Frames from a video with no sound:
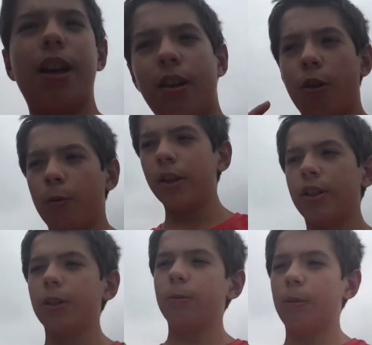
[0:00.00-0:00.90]
In the
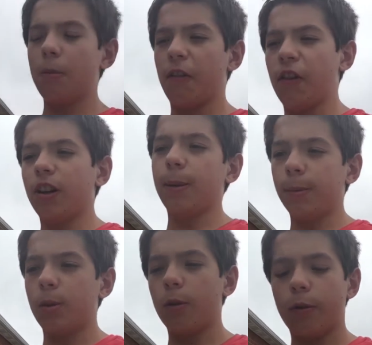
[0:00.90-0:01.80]
winter, when my friend
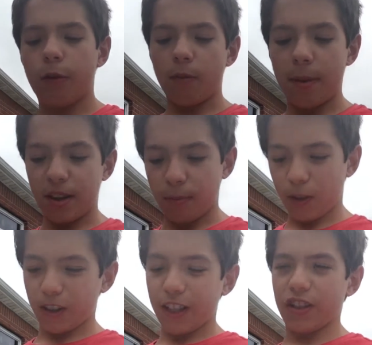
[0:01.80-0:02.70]
comes over for my
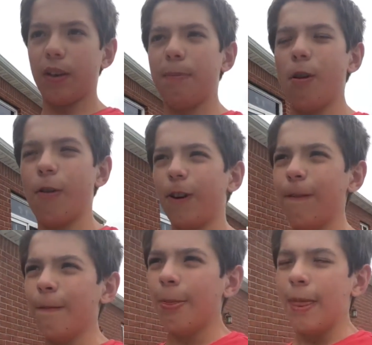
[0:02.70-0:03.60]
birthday sleepover,
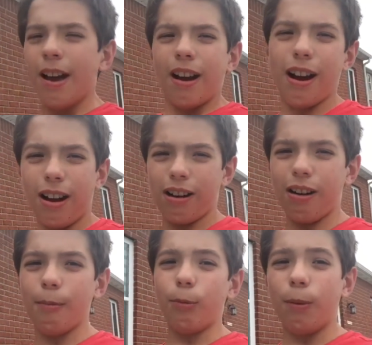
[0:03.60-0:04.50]

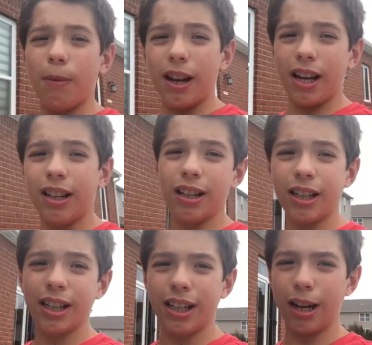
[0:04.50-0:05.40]
I'll
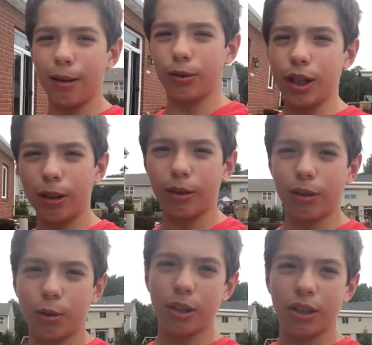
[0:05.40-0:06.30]
try to
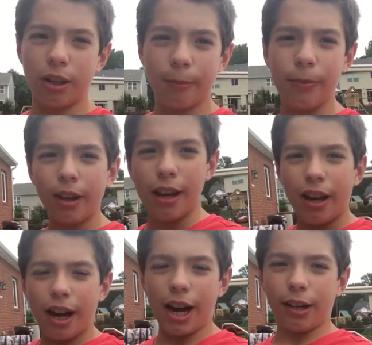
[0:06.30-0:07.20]
record some.
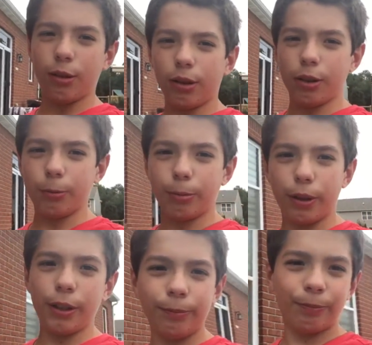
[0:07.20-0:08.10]
I don't know,
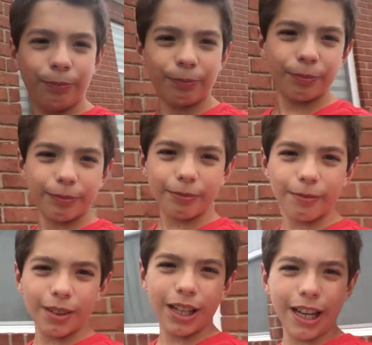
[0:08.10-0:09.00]
but
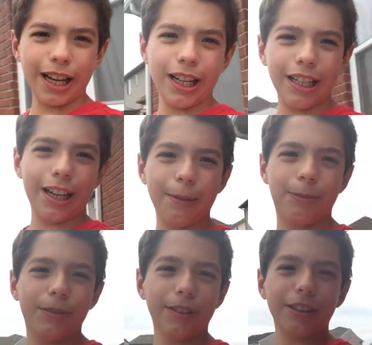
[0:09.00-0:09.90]
yeah. And
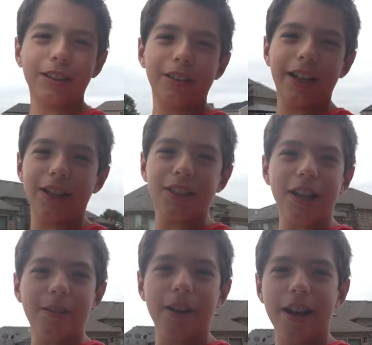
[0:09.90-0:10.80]
I'm literally
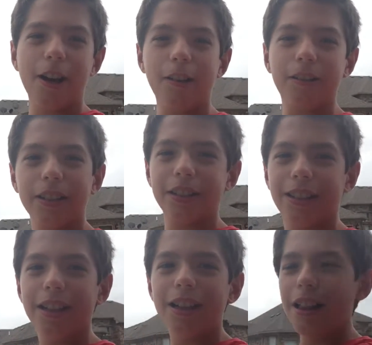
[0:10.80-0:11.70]
outside right now
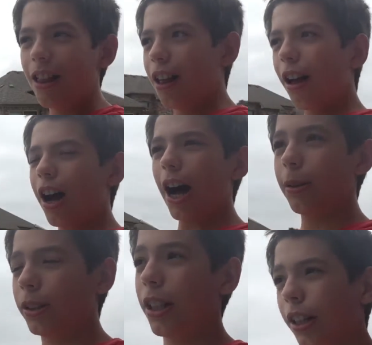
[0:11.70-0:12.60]
because I
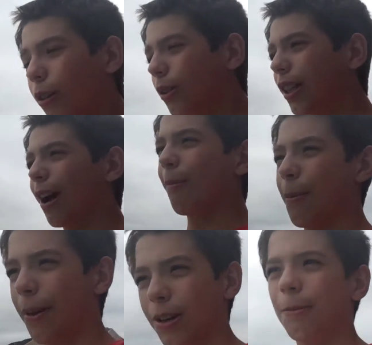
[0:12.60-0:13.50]
was gonna go inside
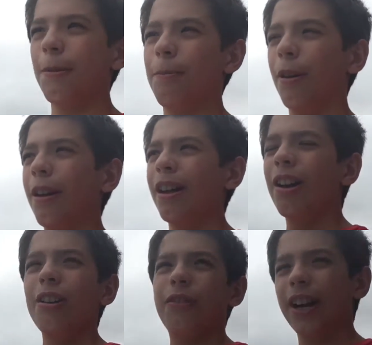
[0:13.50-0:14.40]
my basement, but
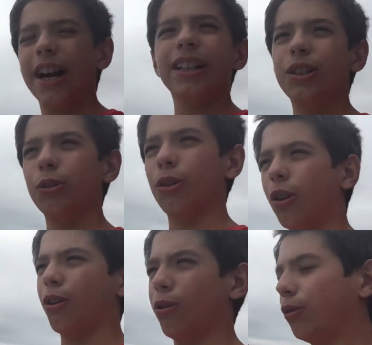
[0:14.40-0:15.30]
if you guys don't
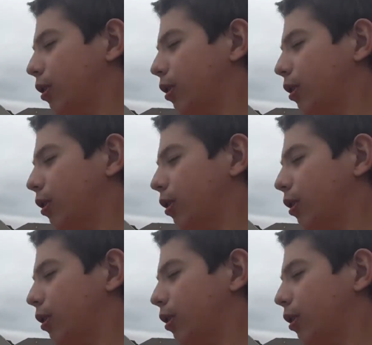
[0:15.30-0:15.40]
know,